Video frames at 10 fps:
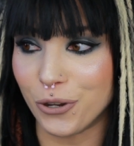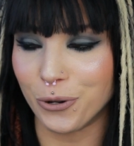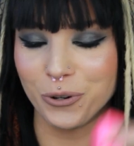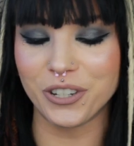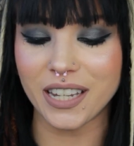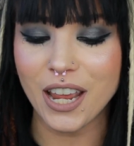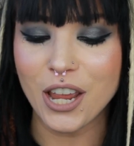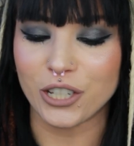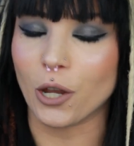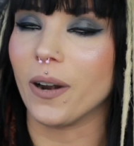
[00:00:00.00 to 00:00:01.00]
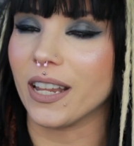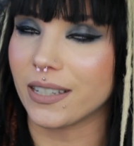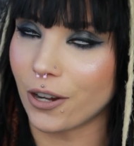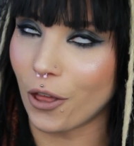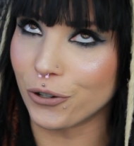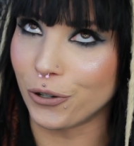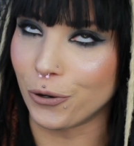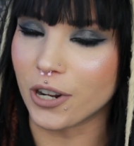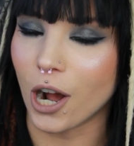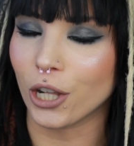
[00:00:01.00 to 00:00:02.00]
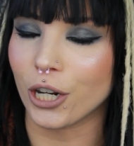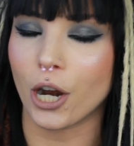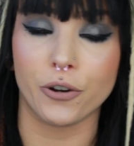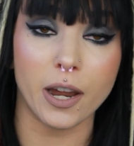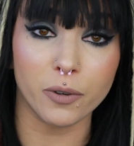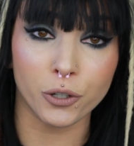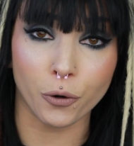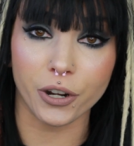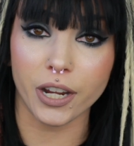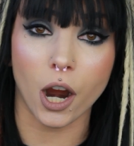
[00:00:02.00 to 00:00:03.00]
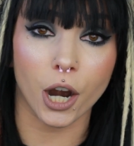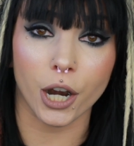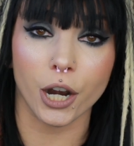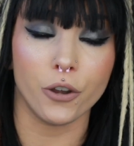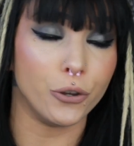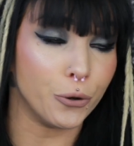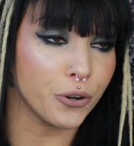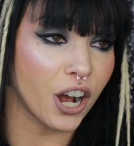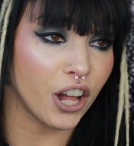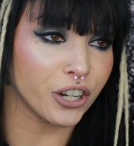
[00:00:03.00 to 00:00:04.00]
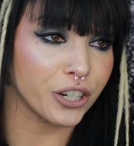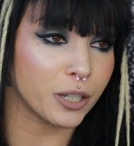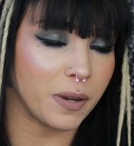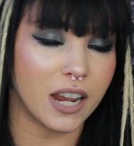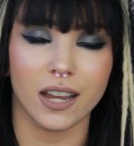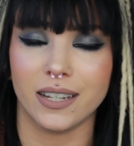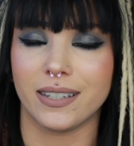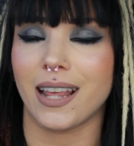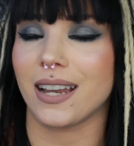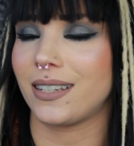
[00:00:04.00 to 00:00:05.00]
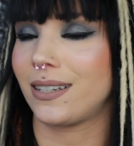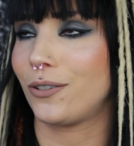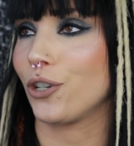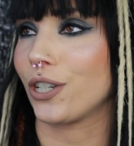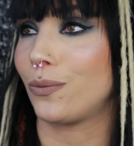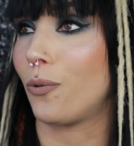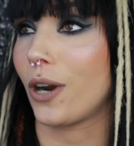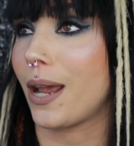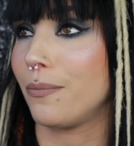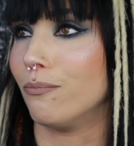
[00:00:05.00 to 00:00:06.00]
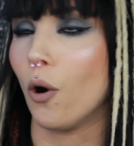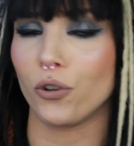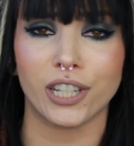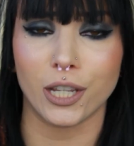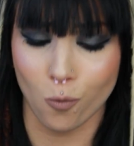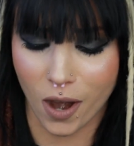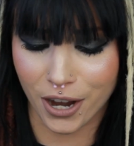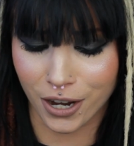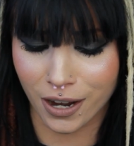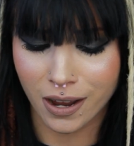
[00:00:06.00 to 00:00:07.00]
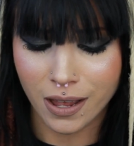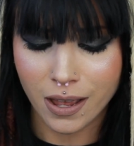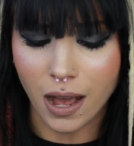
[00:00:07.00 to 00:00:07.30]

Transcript: Nudes. So it is another nude color. A great majority are nude colors because that's just what I mostly wear.